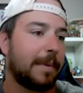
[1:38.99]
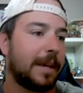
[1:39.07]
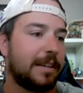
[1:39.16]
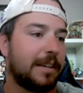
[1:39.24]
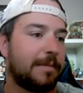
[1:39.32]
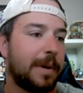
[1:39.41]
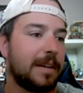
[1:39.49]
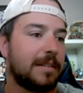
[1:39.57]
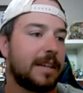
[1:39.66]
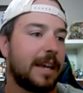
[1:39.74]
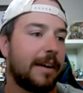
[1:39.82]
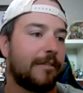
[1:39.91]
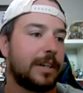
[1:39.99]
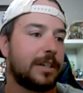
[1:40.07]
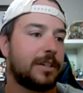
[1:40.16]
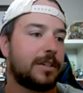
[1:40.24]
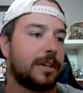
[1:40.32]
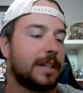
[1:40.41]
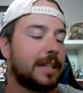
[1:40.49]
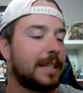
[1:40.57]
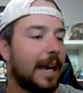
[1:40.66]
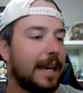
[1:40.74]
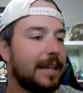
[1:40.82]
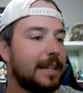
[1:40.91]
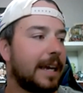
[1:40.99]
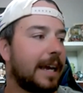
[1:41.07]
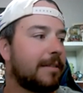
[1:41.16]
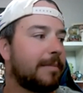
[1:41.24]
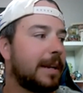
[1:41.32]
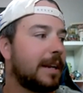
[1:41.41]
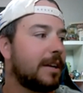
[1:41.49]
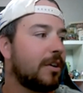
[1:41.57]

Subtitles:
His best average to date has been a